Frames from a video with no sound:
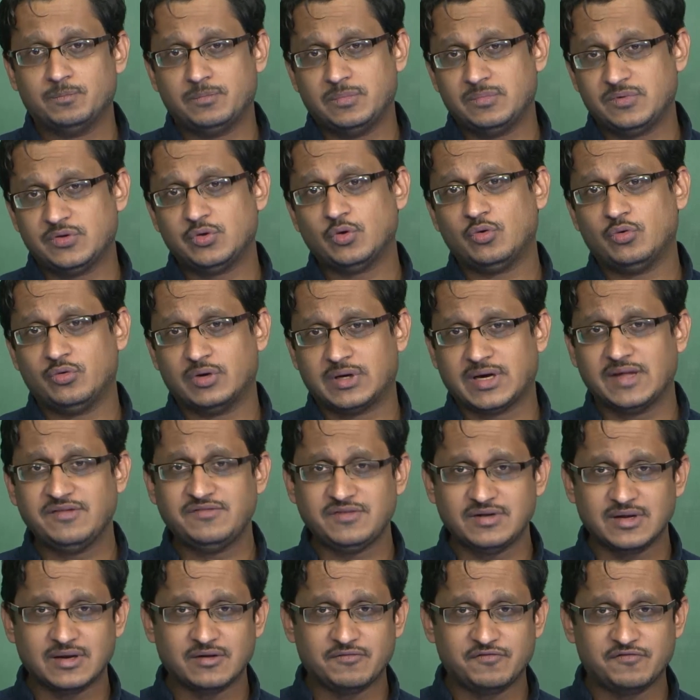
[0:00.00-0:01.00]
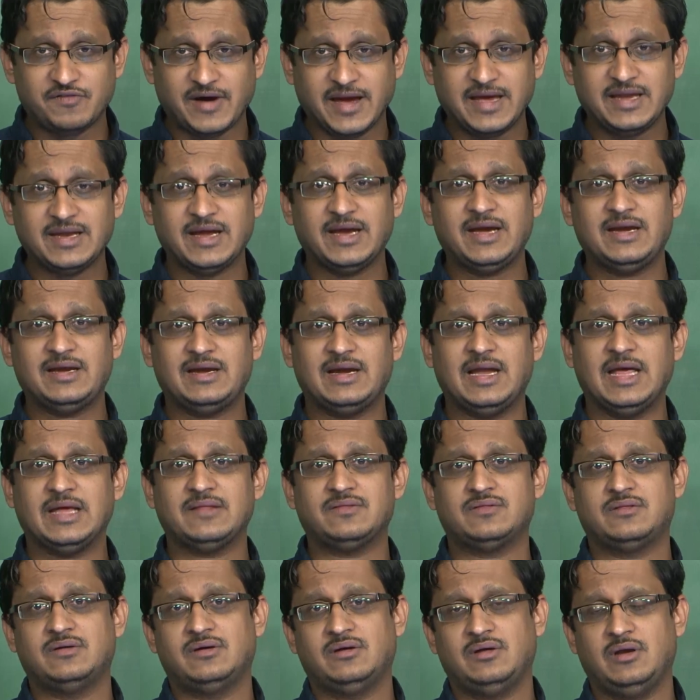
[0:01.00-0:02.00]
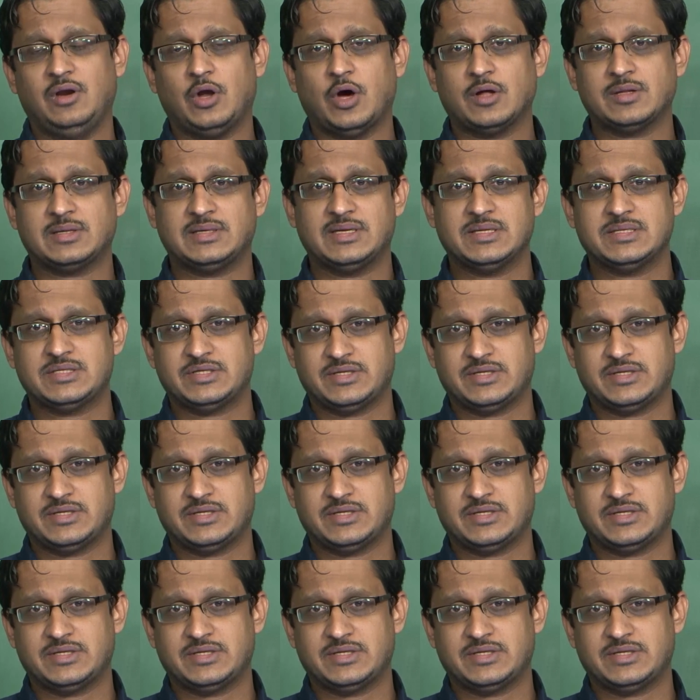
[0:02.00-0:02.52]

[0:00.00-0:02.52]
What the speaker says: So, consider a finite length lossless